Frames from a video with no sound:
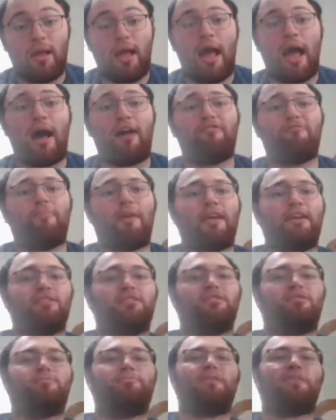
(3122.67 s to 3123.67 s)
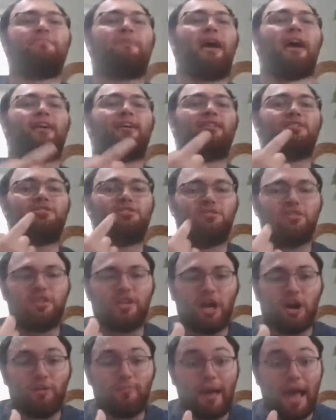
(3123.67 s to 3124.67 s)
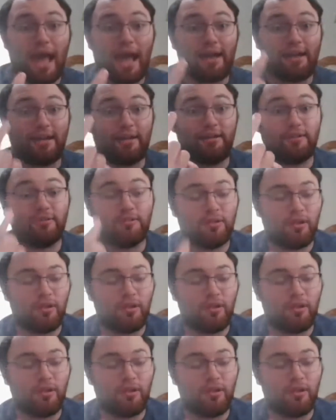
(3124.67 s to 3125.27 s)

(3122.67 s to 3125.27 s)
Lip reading: Have Mace be back as Dio Madden.